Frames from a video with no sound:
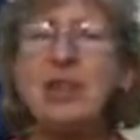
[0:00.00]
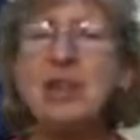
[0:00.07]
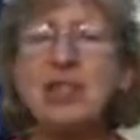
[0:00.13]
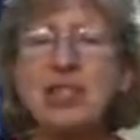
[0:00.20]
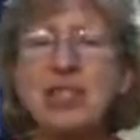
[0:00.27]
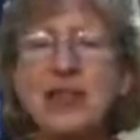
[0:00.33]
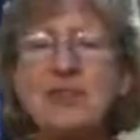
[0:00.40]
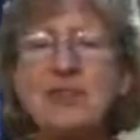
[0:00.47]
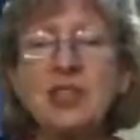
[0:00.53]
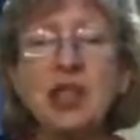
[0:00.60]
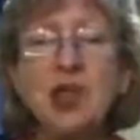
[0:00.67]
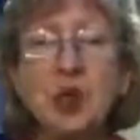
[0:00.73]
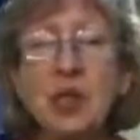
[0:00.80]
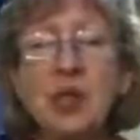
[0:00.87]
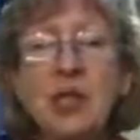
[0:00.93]
to shift
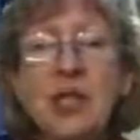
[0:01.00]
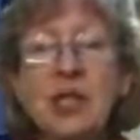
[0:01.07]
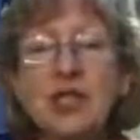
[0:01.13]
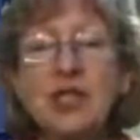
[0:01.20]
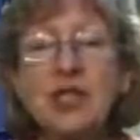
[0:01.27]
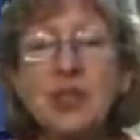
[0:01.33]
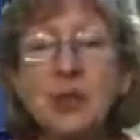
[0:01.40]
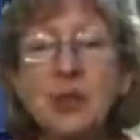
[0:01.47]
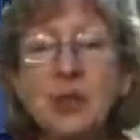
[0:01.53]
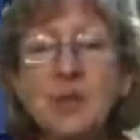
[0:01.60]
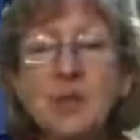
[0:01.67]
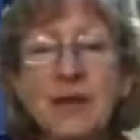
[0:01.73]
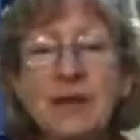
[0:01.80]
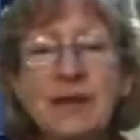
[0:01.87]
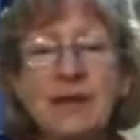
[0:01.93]
with each new
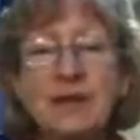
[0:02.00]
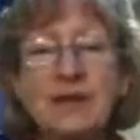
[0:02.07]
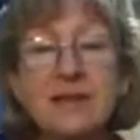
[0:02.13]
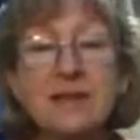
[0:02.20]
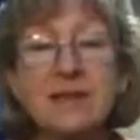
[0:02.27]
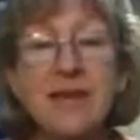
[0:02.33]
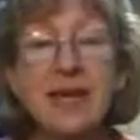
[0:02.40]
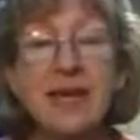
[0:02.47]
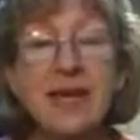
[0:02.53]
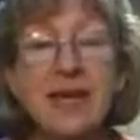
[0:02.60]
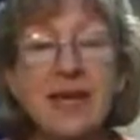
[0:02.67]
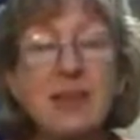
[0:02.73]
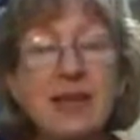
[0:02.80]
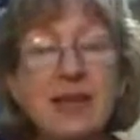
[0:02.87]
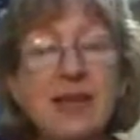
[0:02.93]
experience,
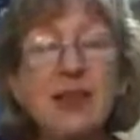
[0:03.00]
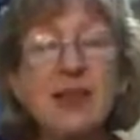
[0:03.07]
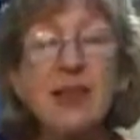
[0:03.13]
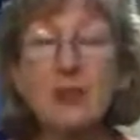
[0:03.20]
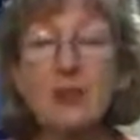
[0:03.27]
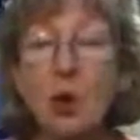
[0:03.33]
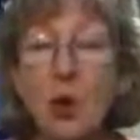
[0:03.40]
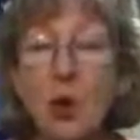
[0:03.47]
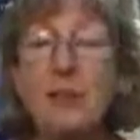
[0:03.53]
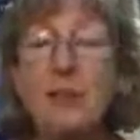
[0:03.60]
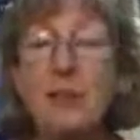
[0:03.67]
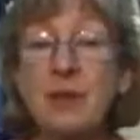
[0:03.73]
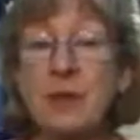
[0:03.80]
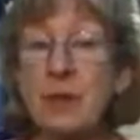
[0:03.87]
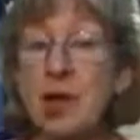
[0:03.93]
and being thrown
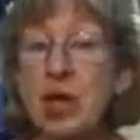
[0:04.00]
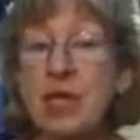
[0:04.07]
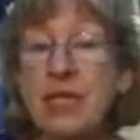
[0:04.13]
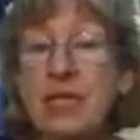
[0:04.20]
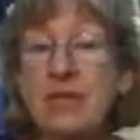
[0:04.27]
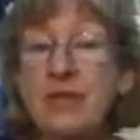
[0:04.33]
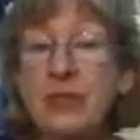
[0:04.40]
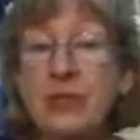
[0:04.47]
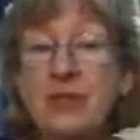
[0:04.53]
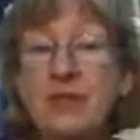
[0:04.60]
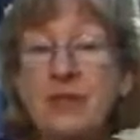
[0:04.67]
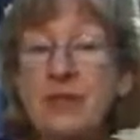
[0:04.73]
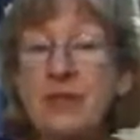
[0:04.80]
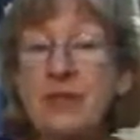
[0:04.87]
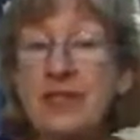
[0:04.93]
from the body of one of
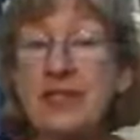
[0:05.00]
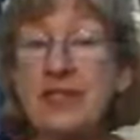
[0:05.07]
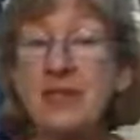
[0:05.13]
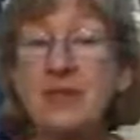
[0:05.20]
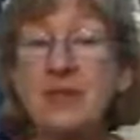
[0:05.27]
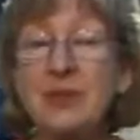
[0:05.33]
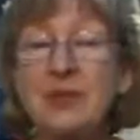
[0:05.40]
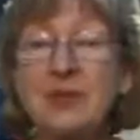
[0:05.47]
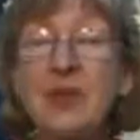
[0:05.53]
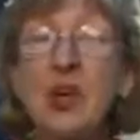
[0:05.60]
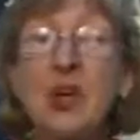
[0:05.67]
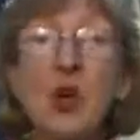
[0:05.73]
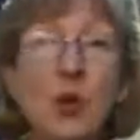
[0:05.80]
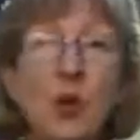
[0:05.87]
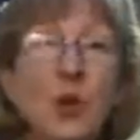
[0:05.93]
her victims
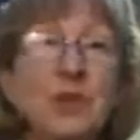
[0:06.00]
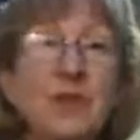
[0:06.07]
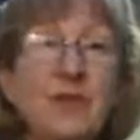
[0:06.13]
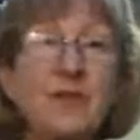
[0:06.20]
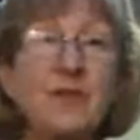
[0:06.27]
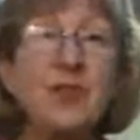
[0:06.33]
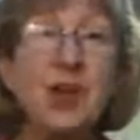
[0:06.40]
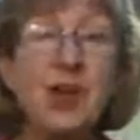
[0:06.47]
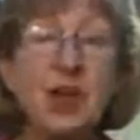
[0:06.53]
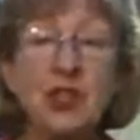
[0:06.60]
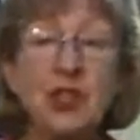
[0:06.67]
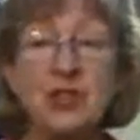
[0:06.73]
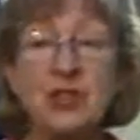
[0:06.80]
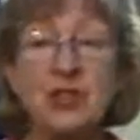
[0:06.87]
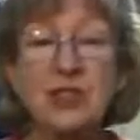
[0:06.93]
was a
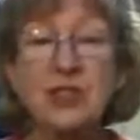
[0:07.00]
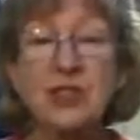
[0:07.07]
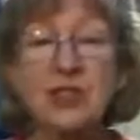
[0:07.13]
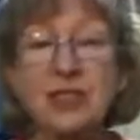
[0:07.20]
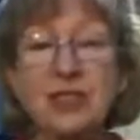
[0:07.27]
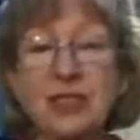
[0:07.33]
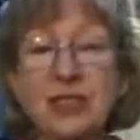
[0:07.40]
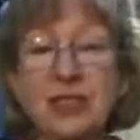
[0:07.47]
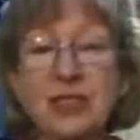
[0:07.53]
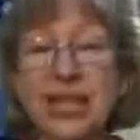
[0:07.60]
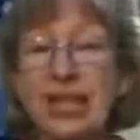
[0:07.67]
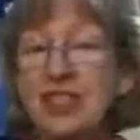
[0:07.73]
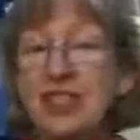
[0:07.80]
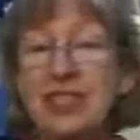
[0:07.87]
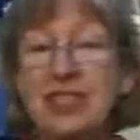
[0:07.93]
first.
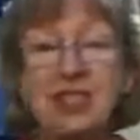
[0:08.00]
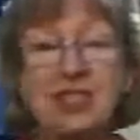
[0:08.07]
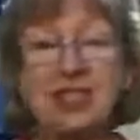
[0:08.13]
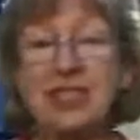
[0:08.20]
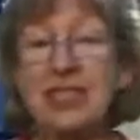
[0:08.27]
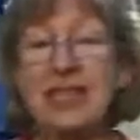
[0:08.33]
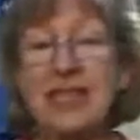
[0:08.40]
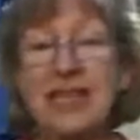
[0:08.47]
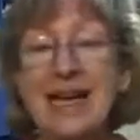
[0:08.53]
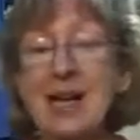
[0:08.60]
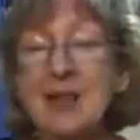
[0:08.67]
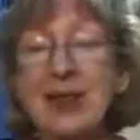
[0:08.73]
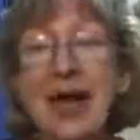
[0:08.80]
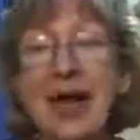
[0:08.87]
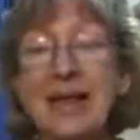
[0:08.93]
She couldn't allow
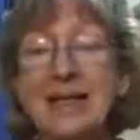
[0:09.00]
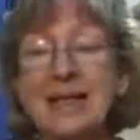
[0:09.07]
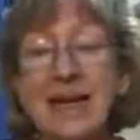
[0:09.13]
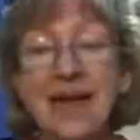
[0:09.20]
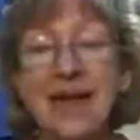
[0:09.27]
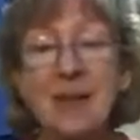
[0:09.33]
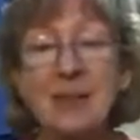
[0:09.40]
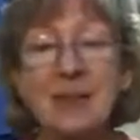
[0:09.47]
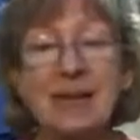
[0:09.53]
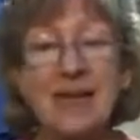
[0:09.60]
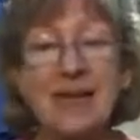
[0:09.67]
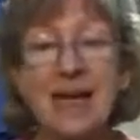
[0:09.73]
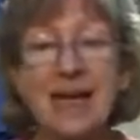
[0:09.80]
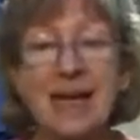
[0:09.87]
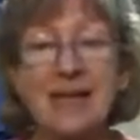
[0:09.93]
that to happen
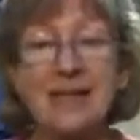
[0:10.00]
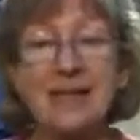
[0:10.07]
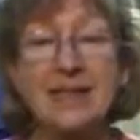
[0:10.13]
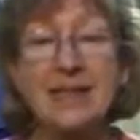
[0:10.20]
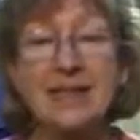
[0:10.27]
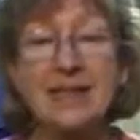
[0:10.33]
again.